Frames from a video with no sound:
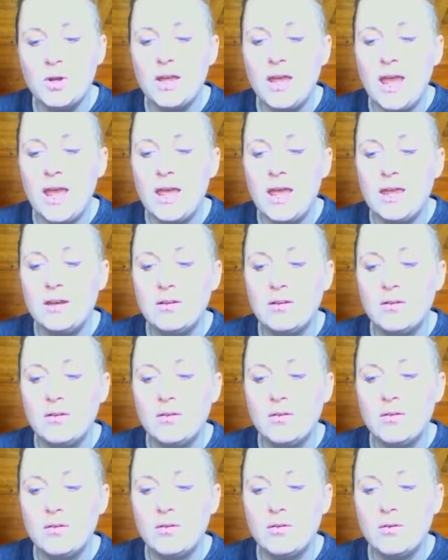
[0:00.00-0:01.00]

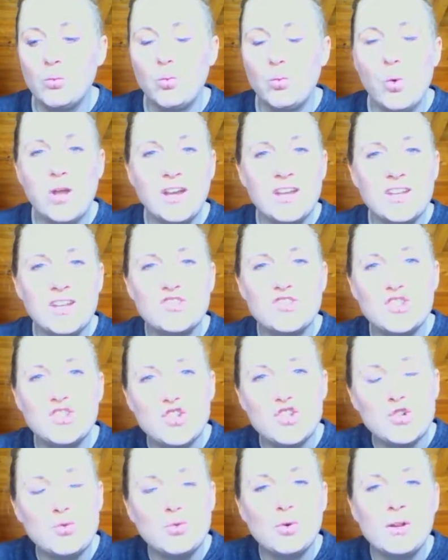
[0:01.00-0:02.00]
Communicate what
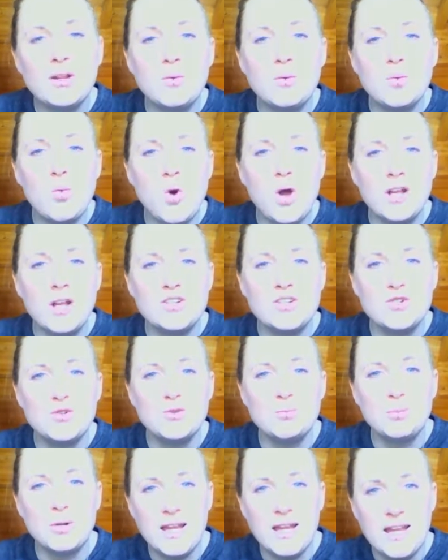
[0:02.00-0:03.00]
it is that you really
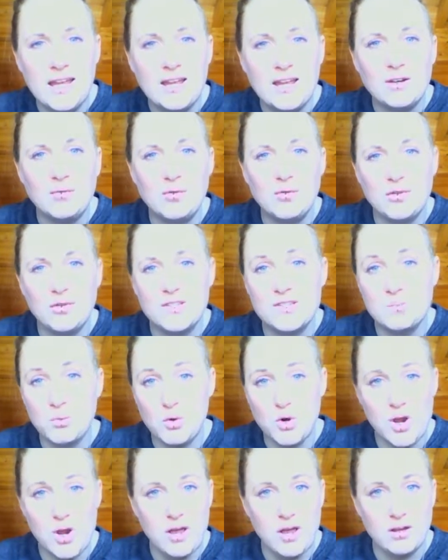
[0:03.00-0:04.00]
want to plant
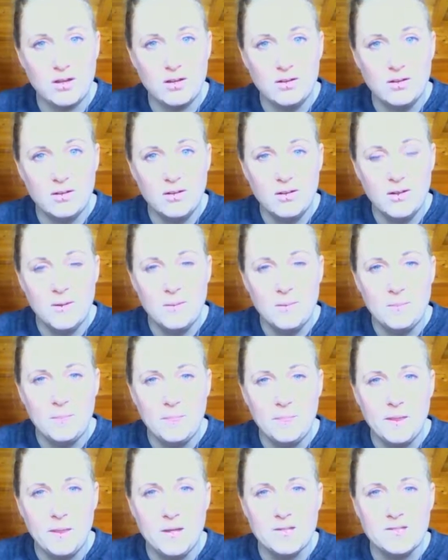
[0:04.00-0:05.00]
for the spring.
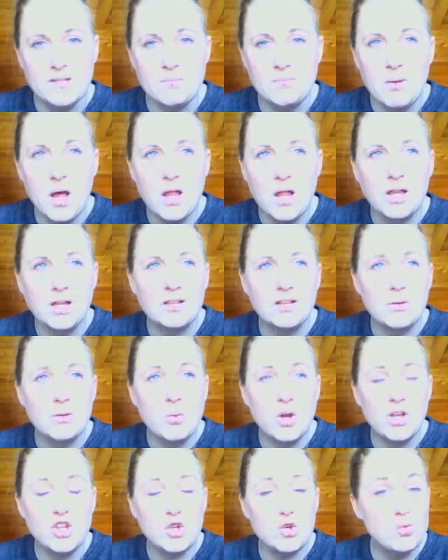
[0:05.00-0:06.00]

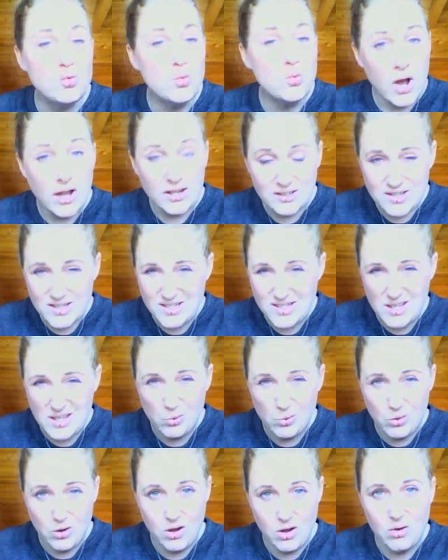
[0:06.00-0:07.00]
Symbolically, what you want
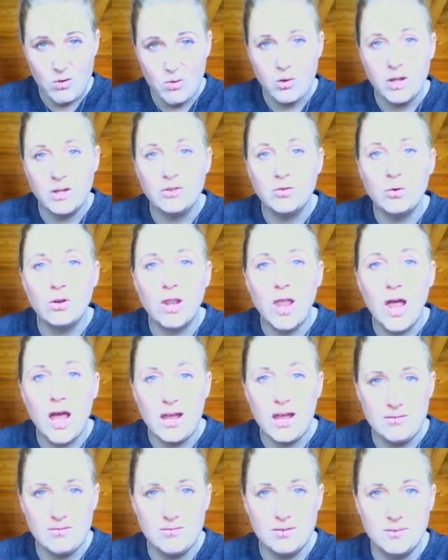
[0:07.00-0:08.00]
to see grow in
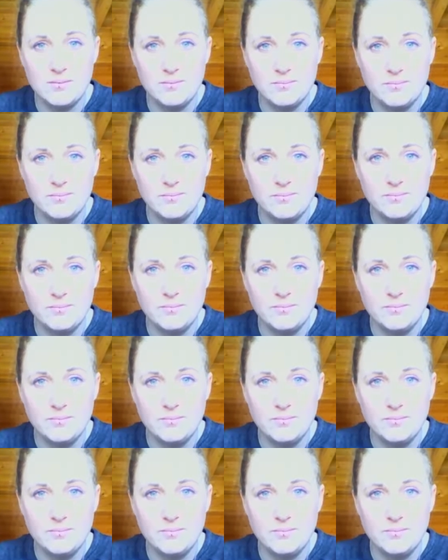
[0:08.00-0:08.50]
your life.